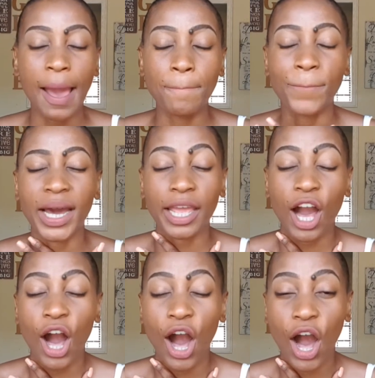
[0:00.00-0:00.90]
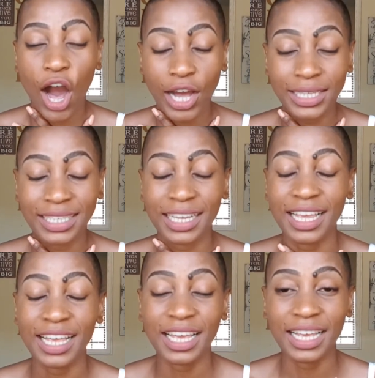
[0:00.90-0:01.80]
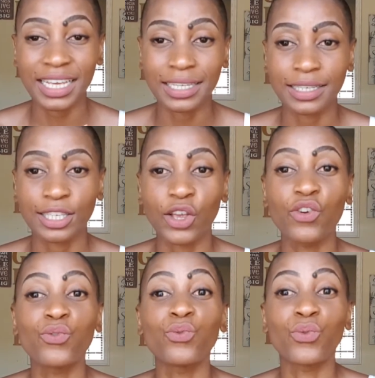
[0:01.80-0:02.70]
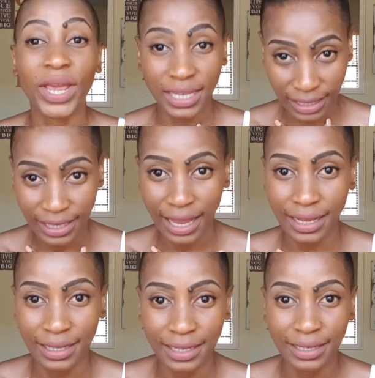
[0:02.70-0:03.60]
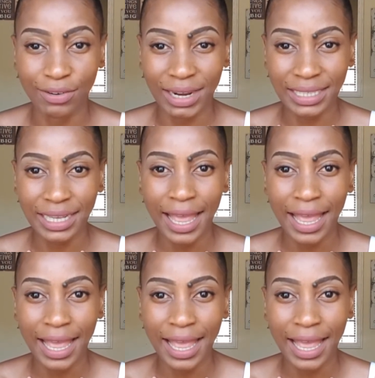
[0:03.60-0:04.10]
my heart is racing, right?